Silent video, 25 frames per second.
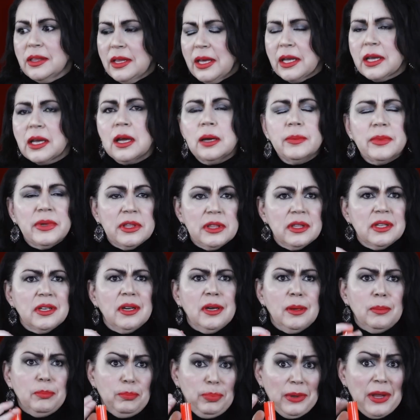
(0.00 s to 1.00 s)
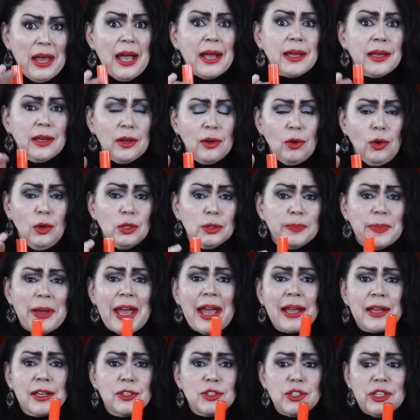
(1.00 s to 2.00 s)
come in the black and gold
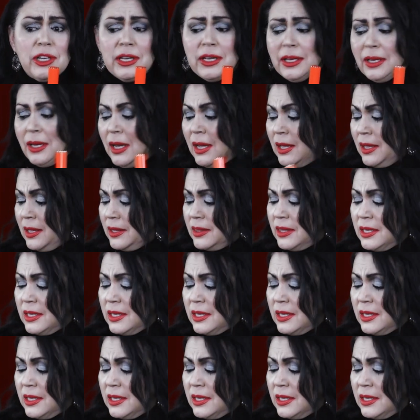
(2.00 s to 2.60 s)
packaging.